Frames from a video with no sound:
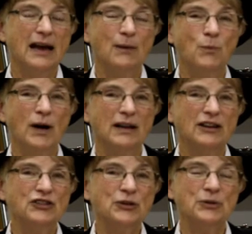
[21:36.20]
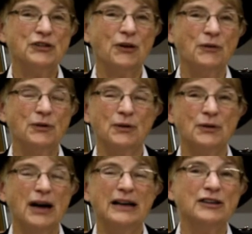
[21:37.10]
And Willa, she was so
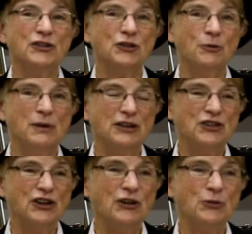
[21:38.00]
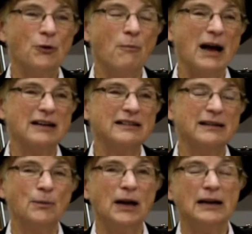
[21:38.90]
unassuming, she just wrote back and
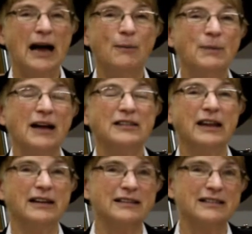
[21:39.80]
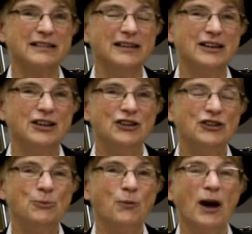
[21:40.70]
said, Well, how about this?
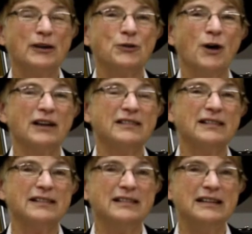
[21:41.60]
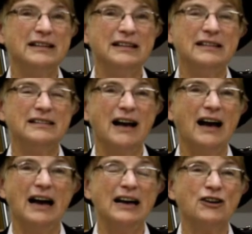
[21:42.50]
She brought across the seas a
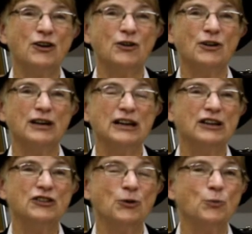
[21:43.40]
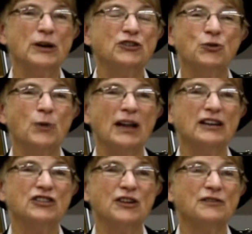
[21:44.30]
high courage, a rich
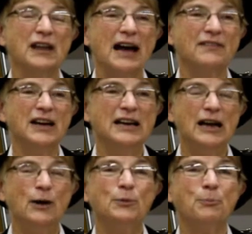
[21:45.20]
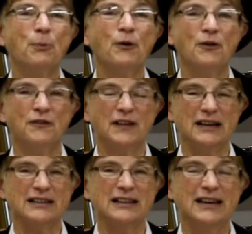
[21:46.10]
relish of life. It was
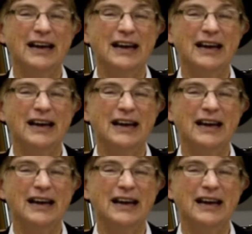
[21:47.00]
perfect.